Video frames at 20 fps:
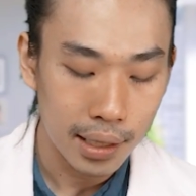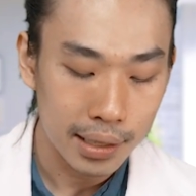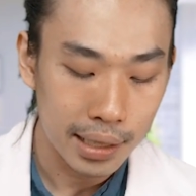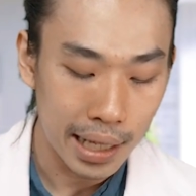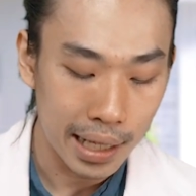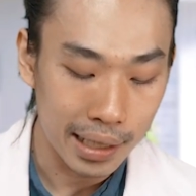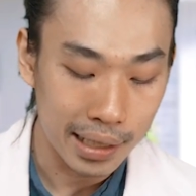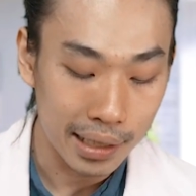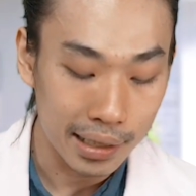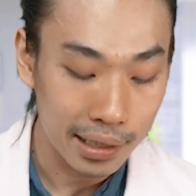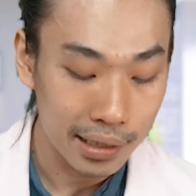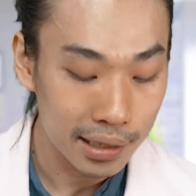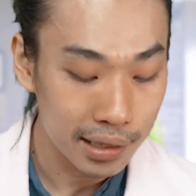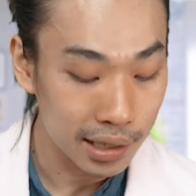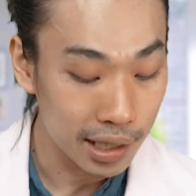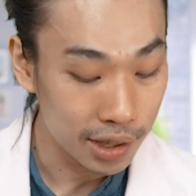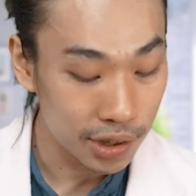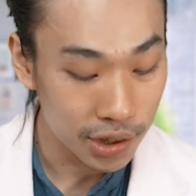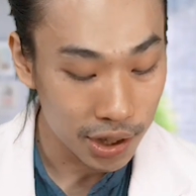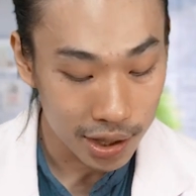Then
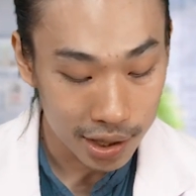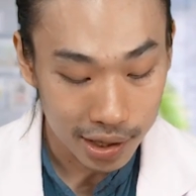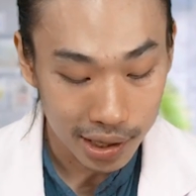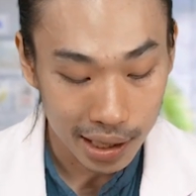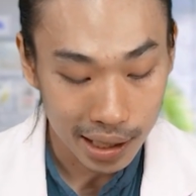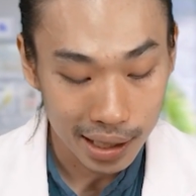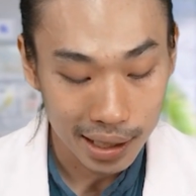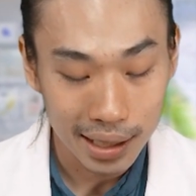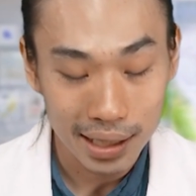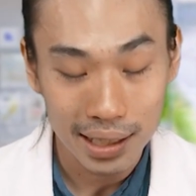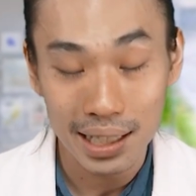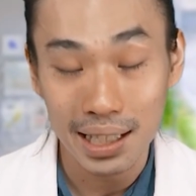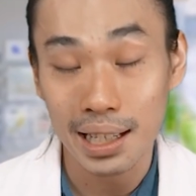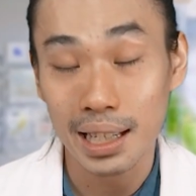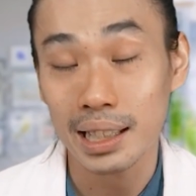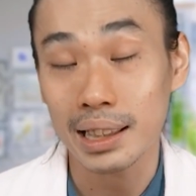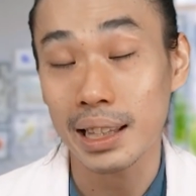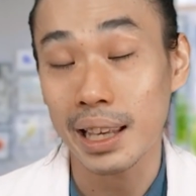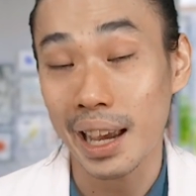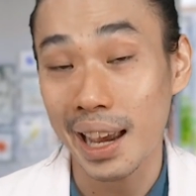the third thing,
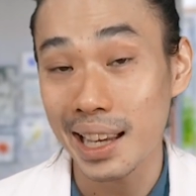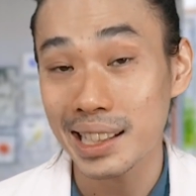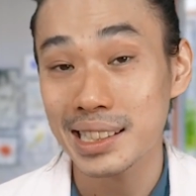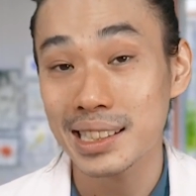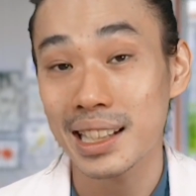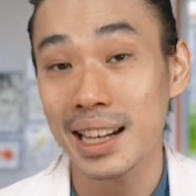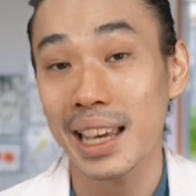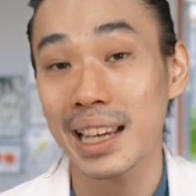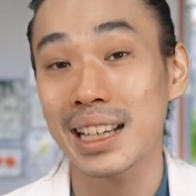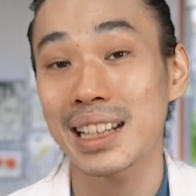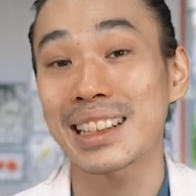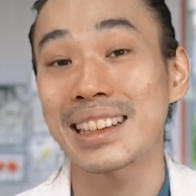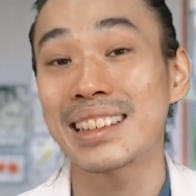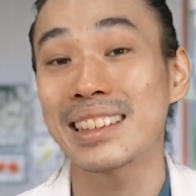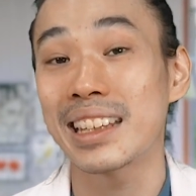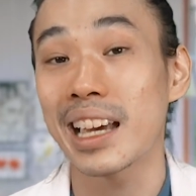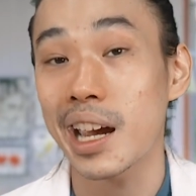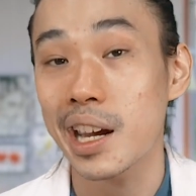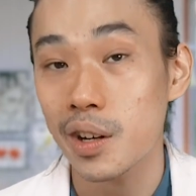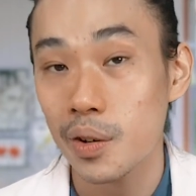it has like a
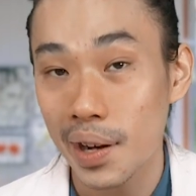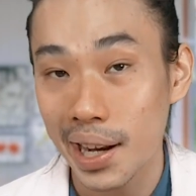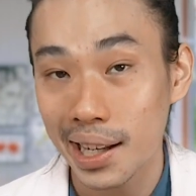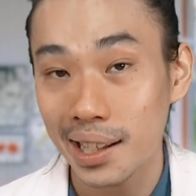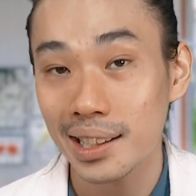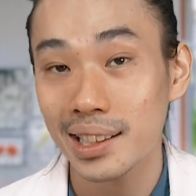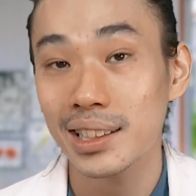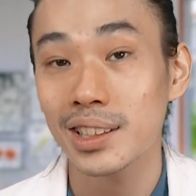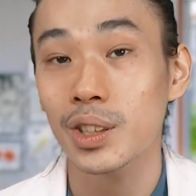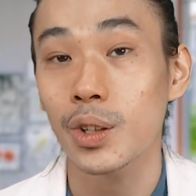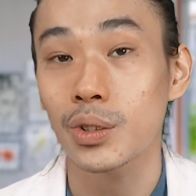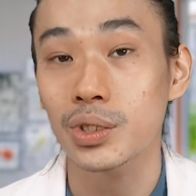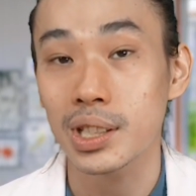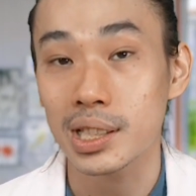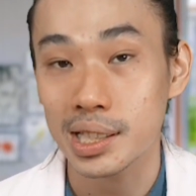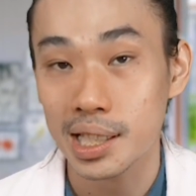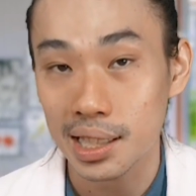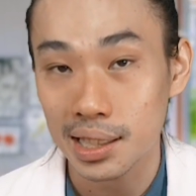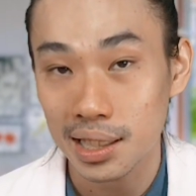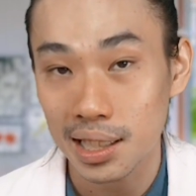direct
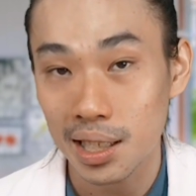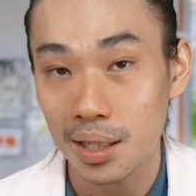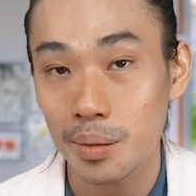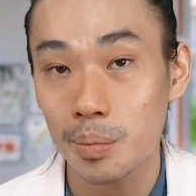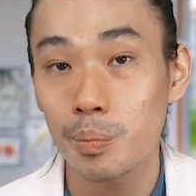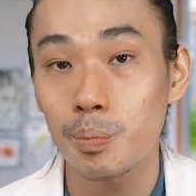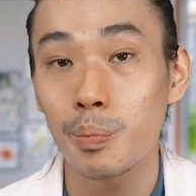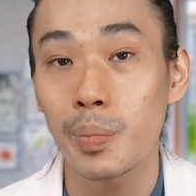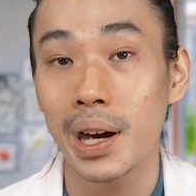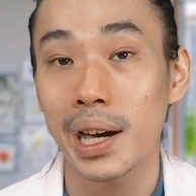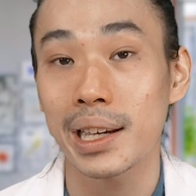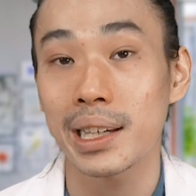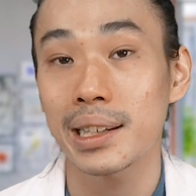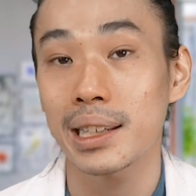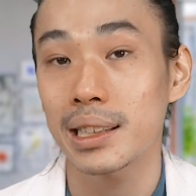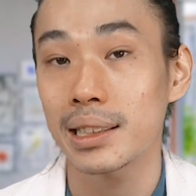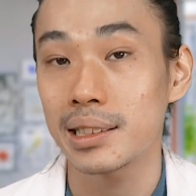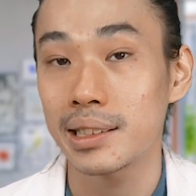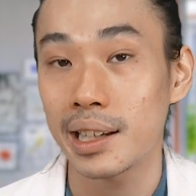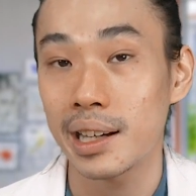toxicity
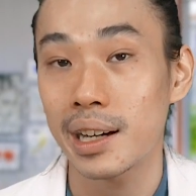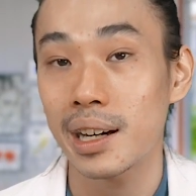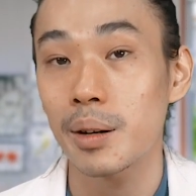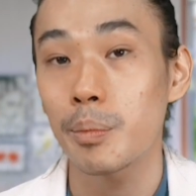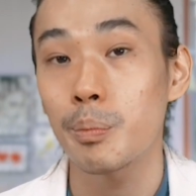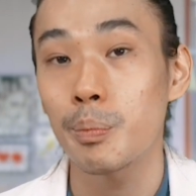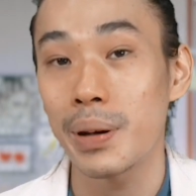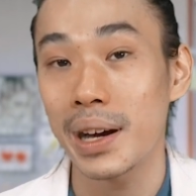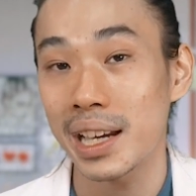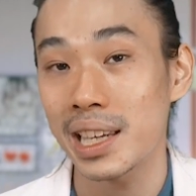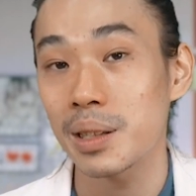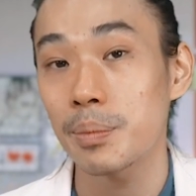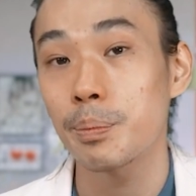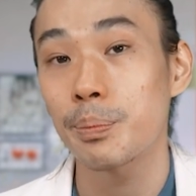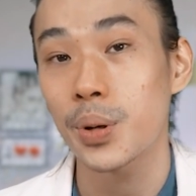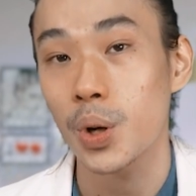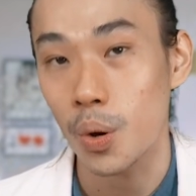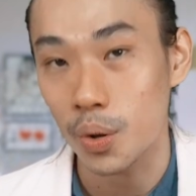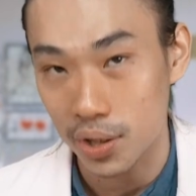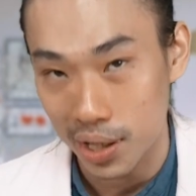by their
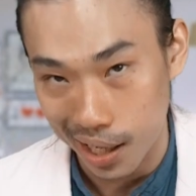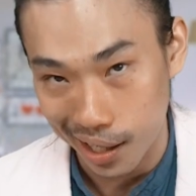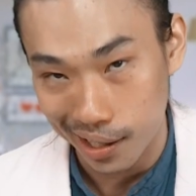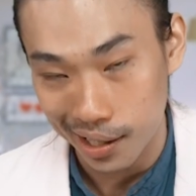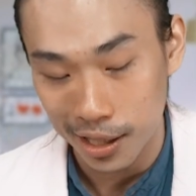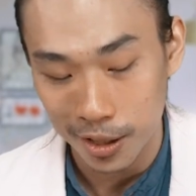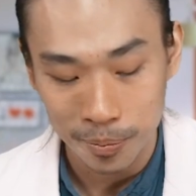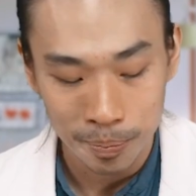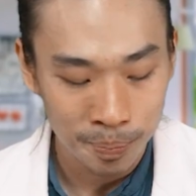byproduct.